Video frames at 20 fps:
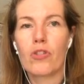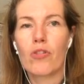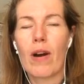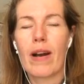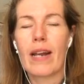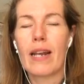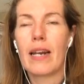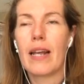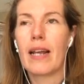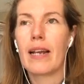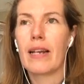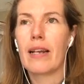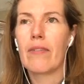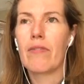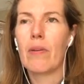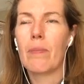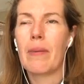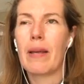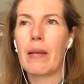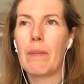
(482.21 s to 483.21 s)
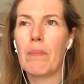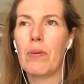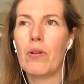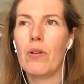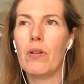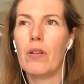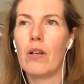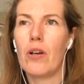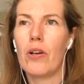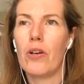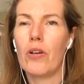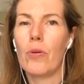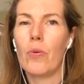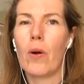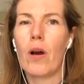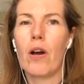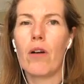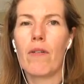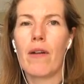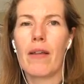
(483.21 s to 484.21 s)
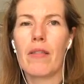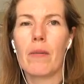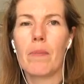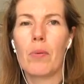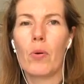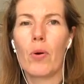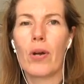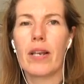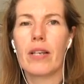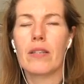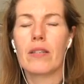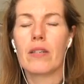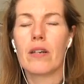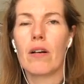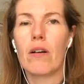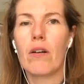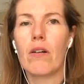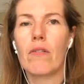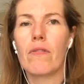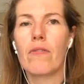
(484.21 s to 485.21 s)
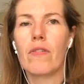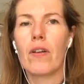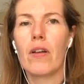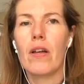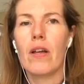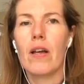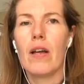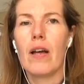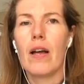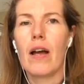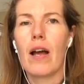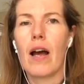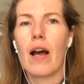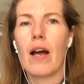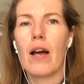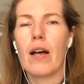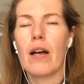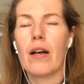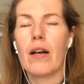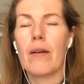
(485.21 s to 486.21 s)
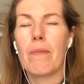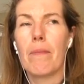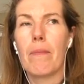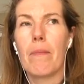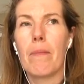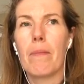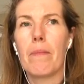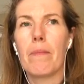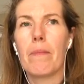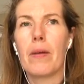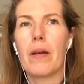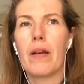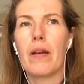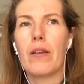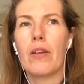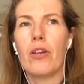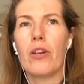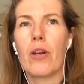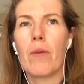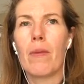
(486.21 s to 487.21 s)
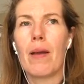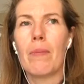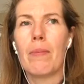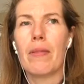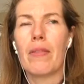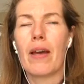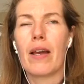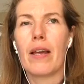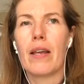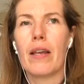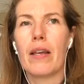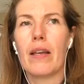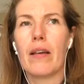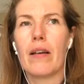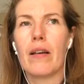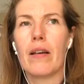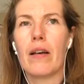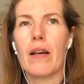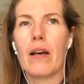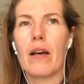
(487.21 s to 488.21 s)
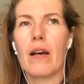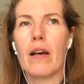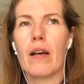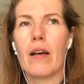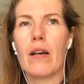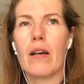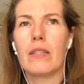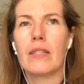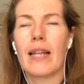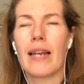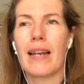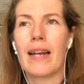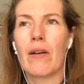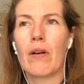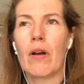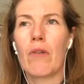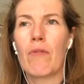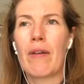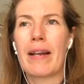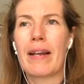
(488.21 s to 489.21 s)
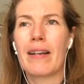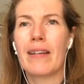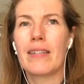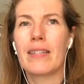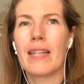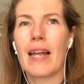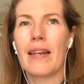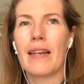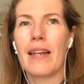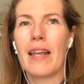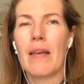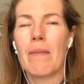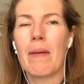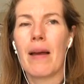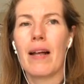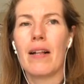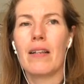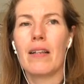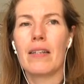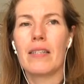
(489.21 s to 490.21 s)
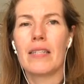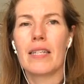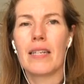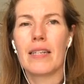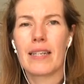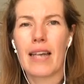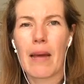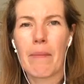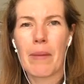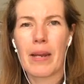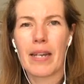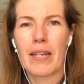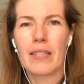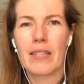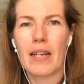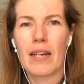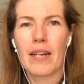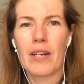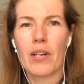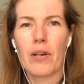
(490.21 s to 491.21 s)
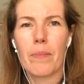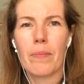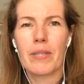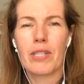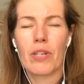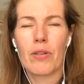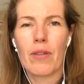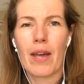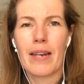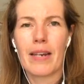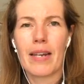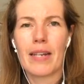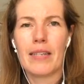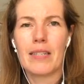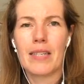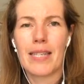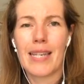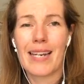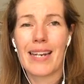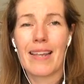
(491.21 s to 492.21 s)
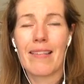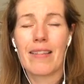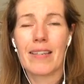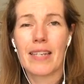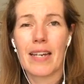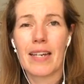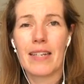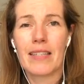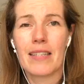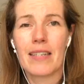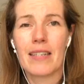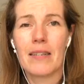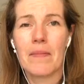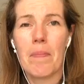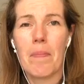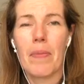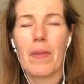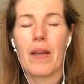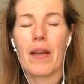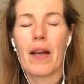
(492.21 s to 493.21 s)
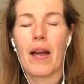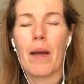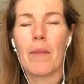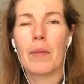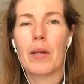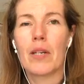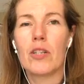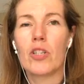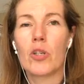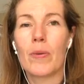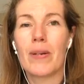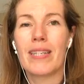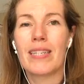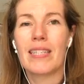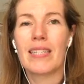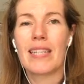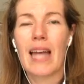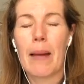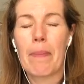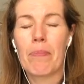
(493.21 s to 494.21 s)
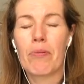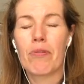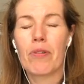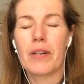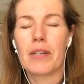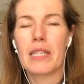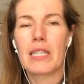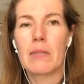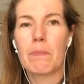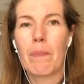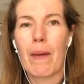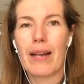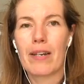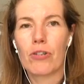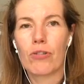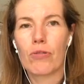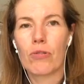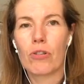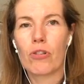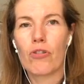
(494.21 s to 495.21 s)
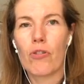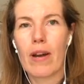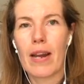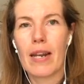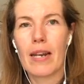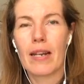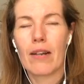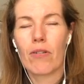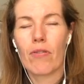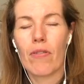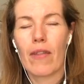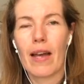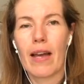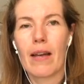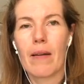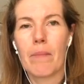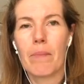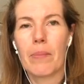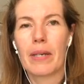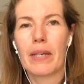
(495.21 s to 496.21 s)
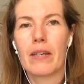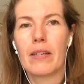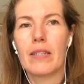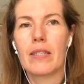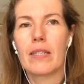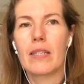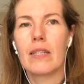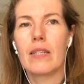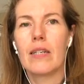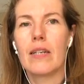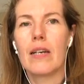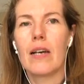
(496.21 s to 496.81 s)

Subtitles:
training for people who are at the point of, maybe they sent out a reconsent email and didn't get many sign-ups. Do they need to delete the data? I'm going to do a separate special training on that because